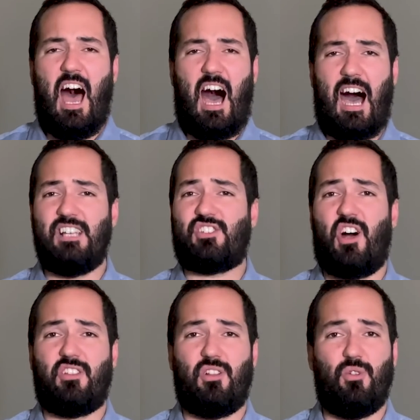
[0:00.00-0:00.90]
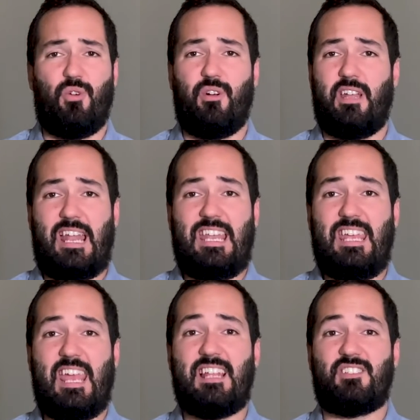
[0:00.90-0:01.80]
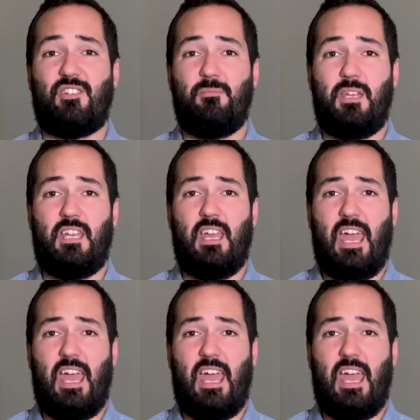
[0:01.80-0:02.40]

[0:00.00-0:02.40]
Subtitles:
I sought the Lord, and He answered me,